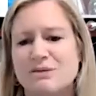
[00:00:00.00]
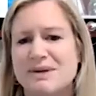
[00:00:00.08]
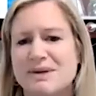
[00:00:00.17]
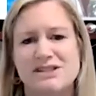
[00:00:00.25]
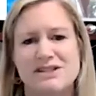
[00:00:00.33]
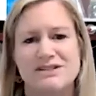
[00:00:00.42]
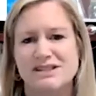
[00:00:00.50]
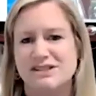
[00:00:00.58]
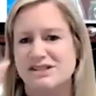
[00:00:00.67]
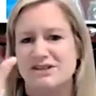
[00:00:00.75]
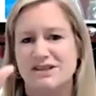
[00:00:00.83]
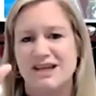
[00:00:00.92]
picture is
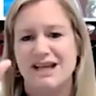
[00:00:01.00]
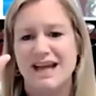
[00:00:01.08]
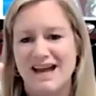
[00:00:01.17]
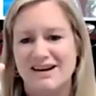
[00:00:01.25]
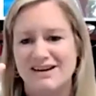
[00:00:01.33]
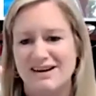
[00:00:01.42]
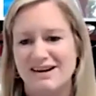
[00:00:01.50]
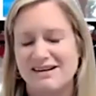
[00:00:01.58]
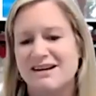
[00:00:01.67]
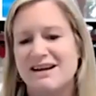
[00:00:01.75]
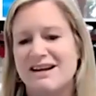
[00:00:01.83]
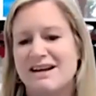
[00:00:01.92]
just looking head on,
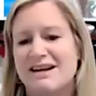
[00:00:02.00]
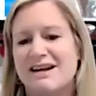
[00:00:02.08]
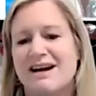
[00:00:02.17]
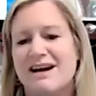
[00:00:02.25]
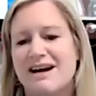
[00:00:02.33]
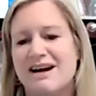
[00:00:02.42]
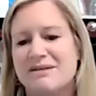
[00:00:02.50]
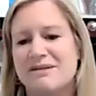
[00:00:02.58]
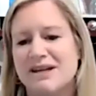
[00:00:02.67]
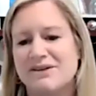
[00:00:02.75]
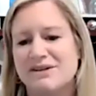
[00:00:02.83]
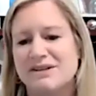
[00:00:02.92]

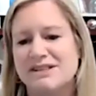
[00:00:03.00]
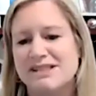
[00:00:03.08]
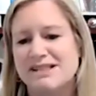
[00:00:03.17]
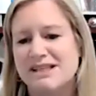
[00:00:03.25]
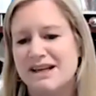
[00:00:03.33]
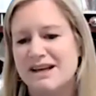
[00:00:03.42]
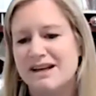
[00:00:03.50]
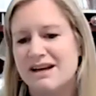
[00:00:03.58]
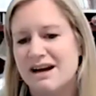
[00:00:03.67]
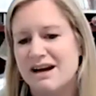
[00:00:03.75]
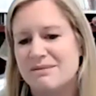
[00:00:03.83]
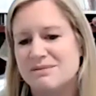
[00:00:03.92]
and you can see
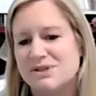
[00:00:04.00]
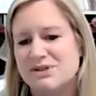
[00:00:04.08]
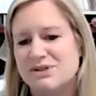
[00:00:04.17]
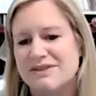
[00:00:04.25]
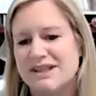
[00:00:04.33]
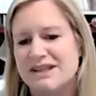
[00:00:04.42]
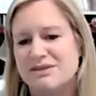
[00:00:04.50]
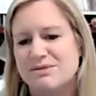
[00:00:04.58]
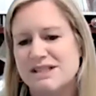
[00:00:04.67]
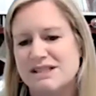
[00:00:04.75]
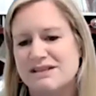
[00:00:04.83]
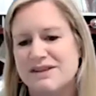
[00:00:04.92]
sort of in the
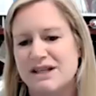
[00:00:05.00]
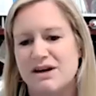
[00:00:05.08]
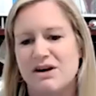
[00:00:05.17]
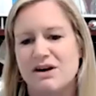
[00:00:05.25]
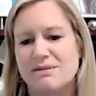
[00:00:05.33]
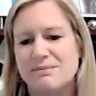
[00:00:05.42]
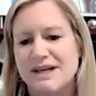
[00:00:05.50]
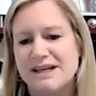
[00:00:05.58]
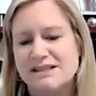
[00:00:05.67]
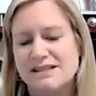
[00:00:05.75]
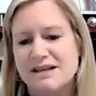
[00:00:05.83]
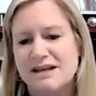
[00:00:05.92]
region of the
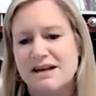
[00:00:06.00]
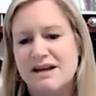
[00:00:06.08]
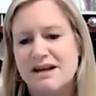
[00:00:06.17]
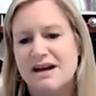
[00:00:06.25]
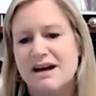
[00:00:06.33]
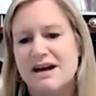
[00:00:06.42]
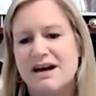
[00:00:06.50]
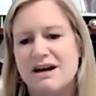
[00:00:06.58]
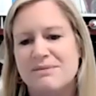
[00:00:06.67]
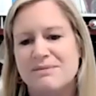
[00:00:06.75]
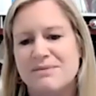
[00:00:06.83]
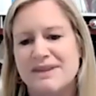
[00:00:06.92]
armpit,
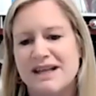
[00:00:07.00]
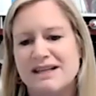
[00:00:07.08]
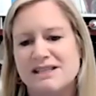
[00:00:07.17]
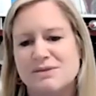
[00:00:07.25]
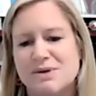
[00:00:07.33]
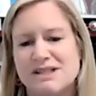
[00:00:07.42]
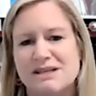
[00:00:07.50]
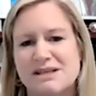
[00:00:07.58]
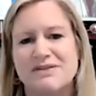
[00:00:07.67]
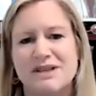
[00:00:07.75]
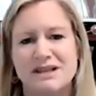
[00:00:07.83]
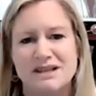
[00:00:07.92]
that's where some
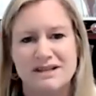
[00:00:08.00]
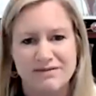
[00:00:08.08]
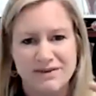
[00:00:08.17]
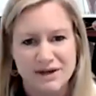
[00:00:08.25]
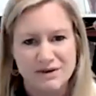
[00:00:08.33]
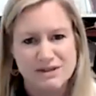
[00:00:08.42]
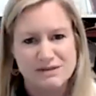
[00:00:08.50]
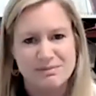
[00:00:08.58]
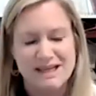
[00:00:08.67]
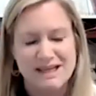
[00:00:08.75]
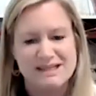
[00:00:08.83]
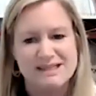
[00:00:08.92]
of the lymph nodes
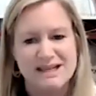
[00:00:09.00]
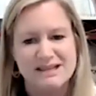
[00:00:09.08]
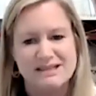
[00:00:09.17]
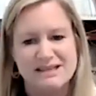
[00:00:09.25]
might sit.